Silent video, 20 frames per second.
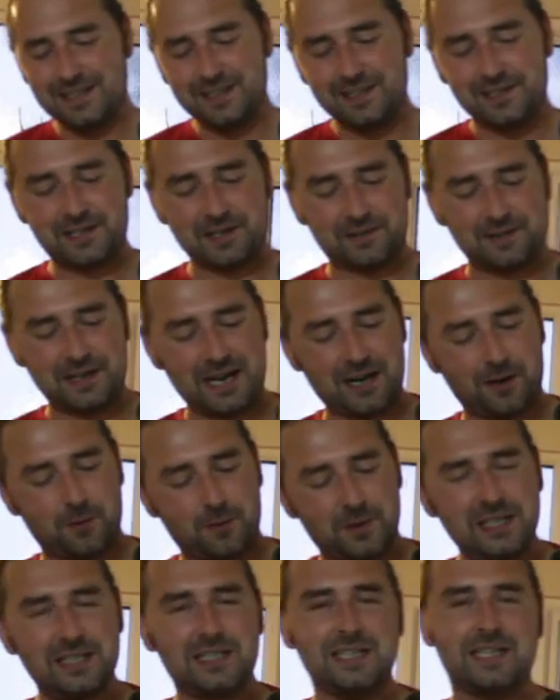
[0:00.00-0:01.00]
So
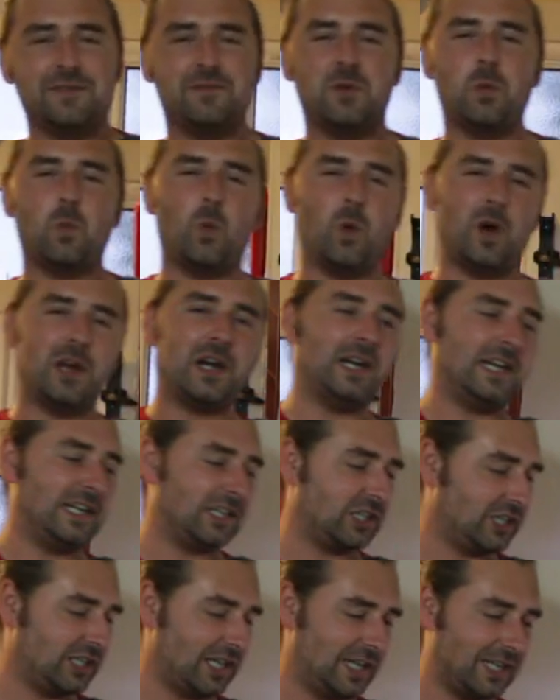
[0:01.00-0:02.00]
now we need to give it one
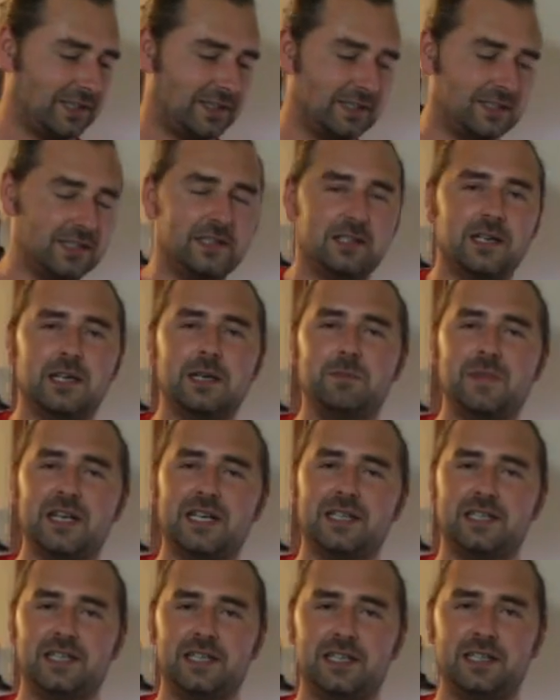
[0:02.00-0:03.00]
last shake. This is going to
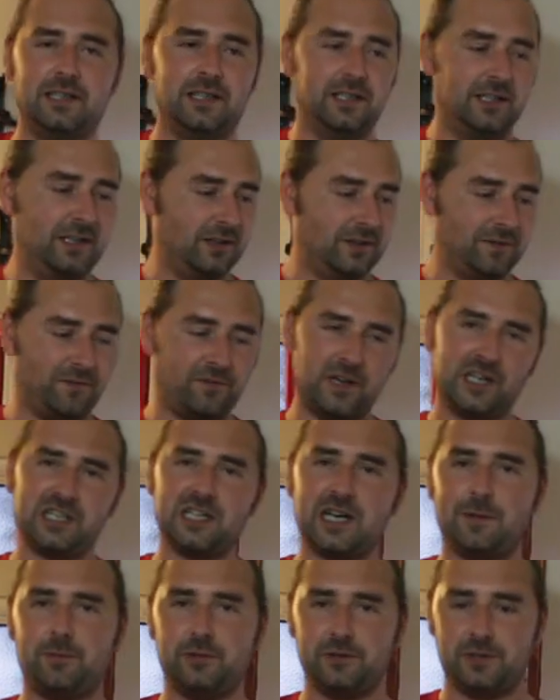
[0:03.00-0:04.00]
mix in the
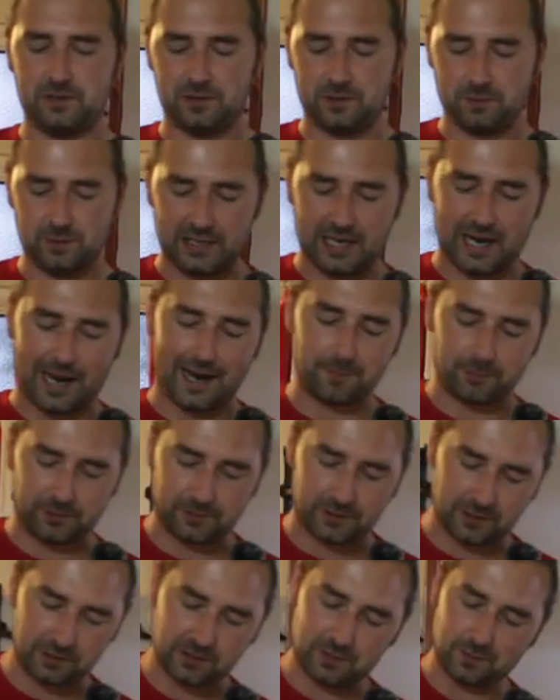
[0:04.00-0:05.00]
fresh apple juice with
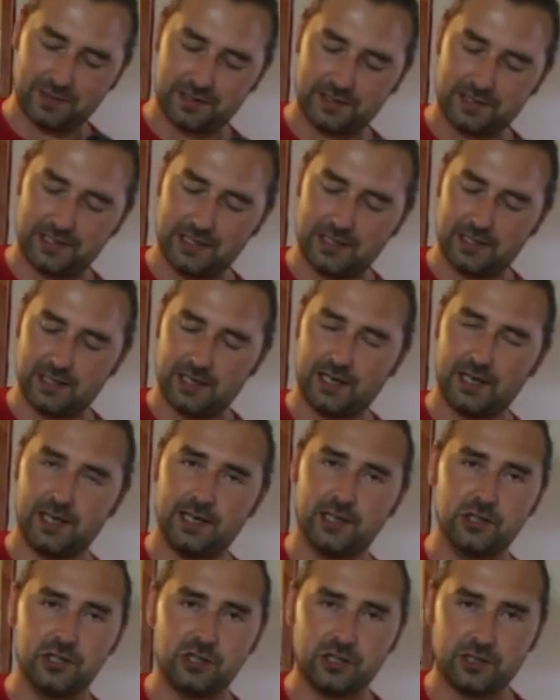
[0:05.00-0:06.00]
the
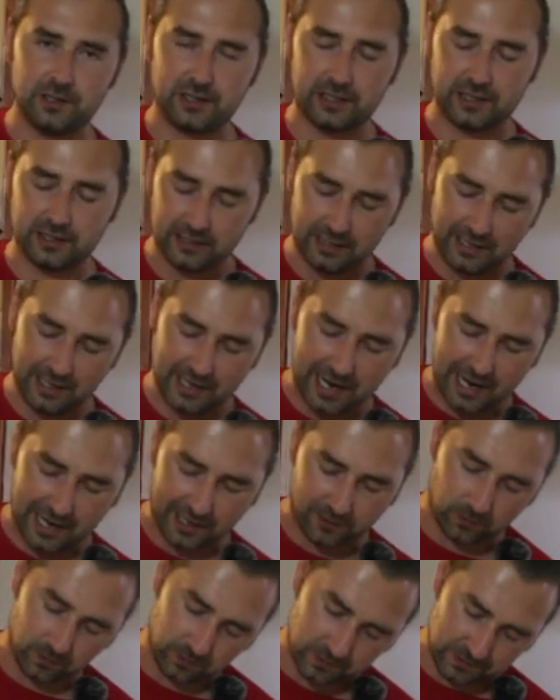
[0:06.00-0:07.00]
sugar,
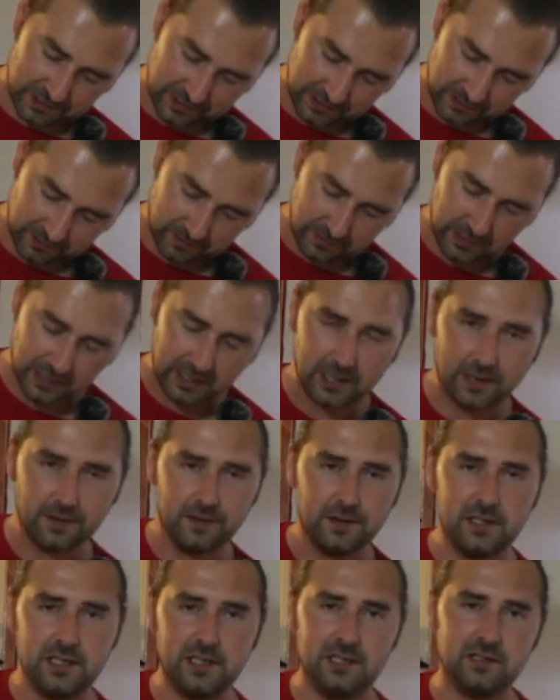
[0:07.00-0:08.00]
and also
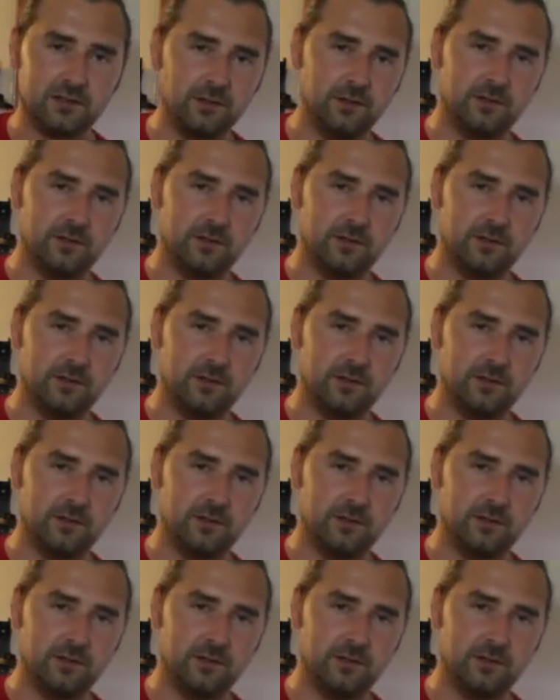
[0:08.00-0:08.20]
the yeast